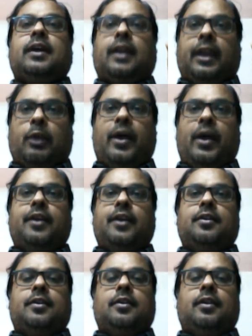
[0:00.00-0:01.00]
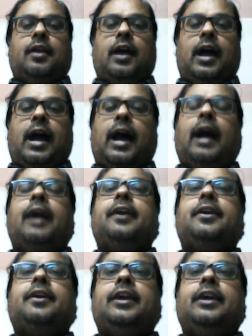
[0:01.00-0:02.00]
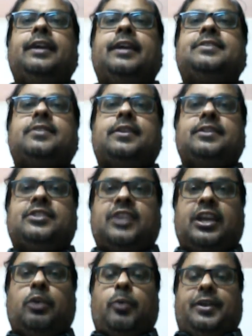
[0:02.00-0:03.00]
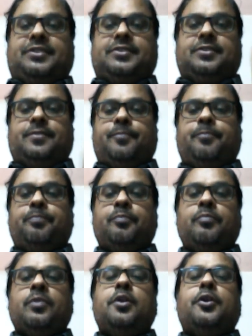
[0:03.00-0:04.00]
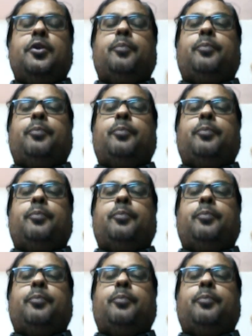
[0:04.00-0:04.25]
required and its sequence. Now